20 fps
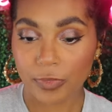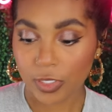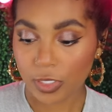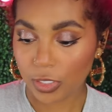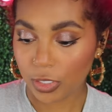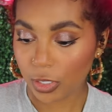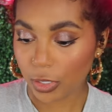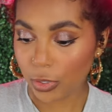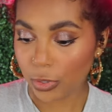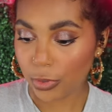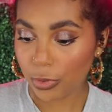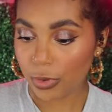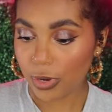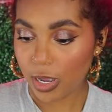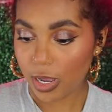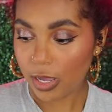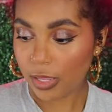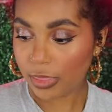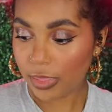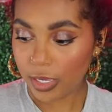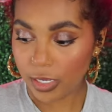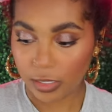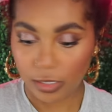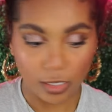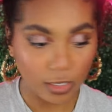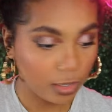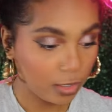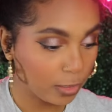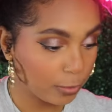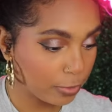So I think
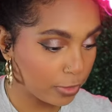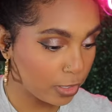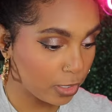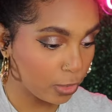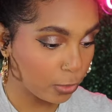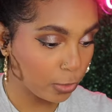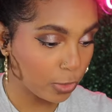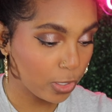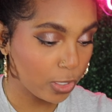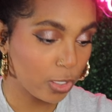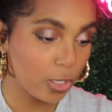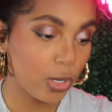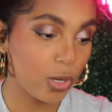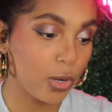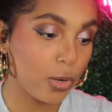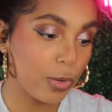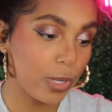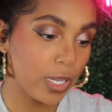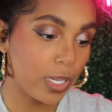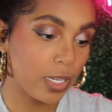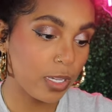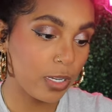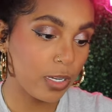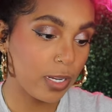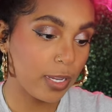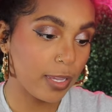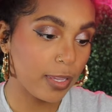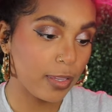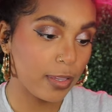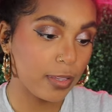the lipstick we're going to go
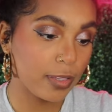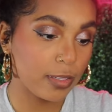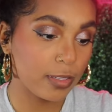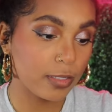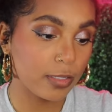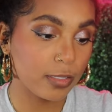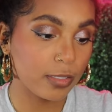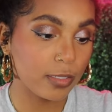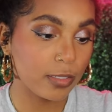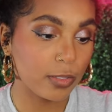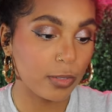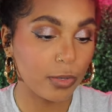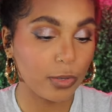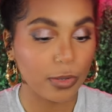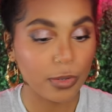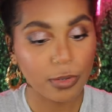in is